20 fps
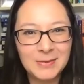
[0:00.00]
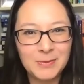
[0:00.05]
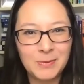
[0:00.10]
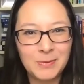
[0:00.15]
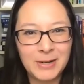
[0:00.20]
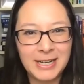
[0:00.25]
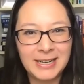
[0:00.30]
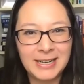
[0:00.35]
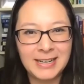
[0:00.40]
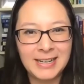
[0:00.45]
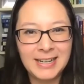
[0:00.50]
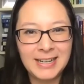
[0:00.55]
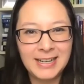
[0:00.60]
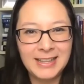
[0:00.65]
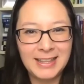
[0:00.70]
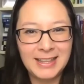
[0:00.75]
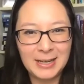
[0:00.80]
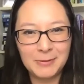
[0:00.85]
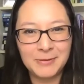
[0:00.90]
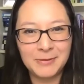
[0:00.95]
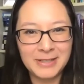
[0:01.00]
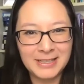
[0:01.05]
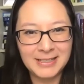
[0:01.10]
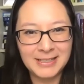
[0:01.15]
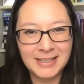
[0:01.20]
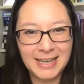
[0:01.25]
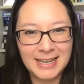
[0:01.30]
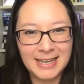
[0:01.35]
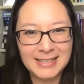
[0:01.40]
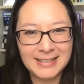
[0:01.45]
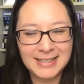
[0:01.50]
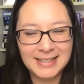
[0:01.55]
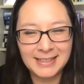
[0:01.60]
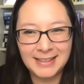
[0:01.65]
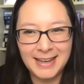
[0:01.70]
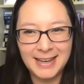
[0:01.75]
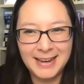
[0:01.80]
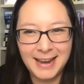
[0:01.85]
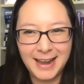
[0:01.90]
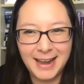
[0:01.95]
where they realize that
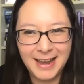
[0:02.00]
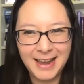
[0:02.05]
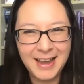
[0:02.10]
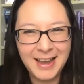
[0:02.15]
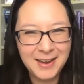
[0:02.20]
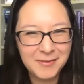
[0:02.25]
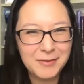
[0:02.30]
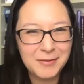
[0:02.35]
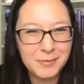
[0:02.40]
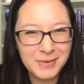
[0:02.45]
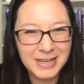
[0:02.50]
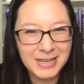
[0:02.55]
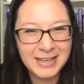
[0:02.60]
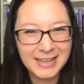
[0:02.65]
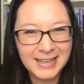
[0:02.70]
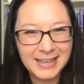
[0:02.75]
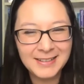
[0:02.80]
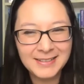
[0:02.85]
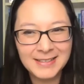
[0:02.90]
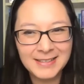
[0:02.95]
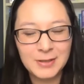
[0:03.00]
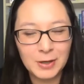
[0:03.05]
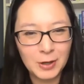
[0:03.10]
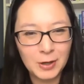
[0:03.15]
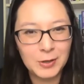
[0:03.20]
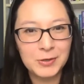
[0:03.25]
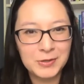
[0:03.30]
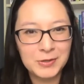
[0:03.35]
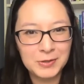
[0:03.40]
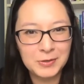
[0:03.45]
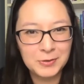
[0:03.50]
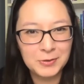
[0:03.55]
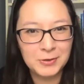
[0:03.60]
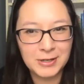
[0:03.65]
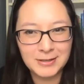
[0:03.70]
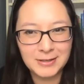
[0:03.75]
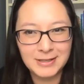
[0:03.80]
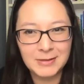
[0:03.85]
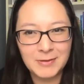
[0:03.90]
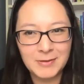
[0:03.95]
like everybody else is also
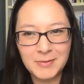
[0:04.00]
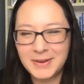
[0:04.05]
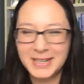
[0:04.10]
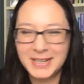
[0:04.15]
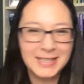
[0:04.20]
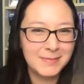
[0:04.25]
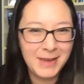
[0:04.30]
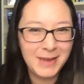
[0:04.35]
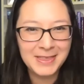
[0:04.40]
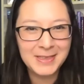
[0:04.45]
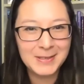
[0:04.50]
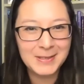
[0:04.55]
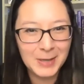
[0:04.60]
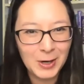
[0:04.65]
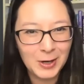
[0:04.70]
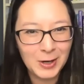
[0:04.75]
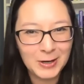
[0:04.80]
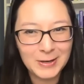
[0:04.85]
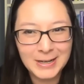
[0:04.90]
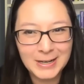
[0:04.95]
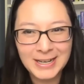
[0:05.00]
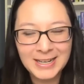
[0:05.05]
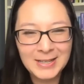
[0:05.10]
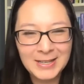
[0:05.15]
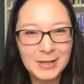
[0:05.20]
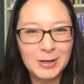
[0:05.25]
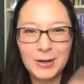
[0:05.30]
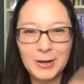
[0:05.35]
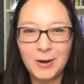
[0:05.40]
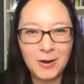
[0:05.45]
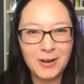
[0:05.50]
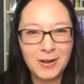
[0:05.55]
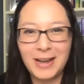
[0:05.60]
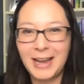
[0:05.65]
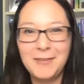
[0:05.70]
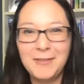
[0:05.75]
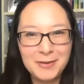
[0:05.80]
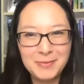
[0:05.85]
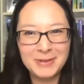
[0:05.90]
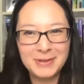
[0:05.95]
struggling with because math is hard they're all
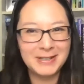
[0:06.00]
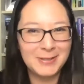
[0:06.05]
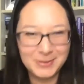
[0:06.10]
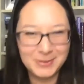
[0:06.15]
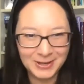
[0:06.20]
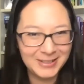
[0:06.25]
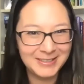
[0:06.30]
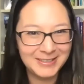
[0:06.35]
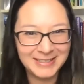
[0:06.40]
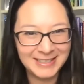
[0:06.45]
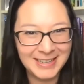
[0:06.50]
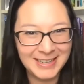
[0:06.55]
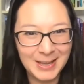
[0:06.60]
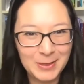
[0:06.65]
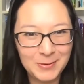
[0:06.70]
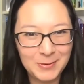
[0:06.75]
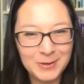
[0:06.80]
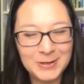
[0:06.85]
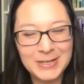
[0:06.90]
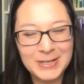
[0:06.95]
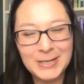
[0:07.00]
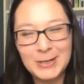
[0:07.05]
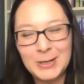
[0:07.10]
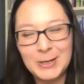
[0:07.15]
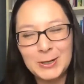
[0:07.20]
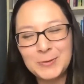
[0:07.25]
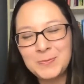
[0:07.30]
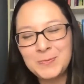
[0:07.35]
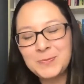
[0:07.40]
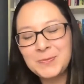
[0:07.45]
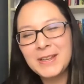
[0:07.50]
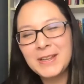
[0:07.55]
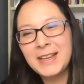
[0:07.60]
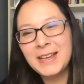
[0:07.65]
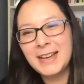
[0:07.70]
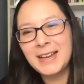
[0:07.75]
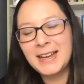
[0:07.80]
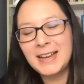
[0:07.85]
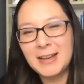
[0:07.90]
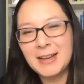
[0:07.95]
everybody's struggling to get through it you know
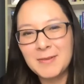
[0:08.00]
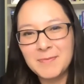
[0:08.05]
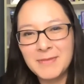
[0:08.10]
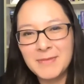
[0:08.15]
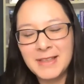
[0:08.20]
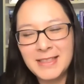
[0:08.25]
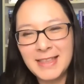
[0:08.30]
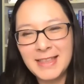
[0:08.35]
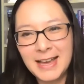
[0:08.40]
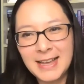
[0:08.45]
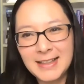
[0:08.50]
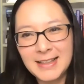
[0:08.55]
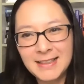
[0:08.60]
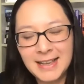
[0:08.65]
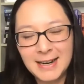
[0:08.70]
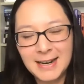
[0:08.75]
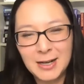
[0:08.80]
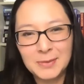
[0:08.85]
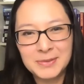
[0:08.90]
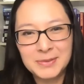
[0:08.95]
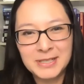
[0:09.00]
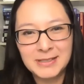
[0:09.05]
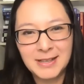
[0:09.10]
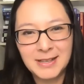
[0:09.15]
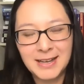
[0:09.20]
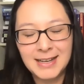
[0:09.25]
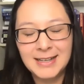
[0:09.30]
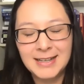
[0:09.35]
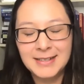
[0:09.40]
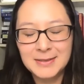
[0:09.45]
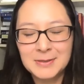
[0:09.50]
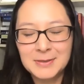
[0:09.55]
um, that that helps a lot